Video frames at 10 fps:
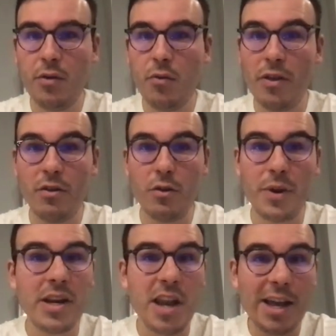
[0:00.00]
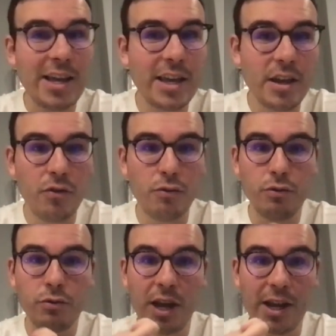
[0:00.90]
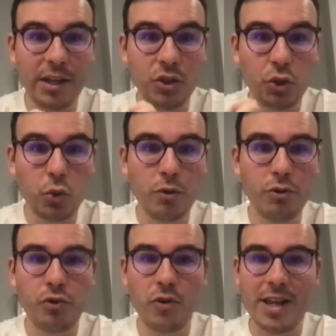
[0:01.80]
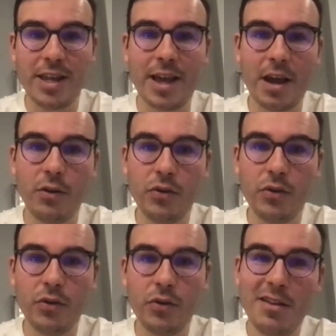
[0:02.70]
whether it be Nike through Nike Swoosh or anything else,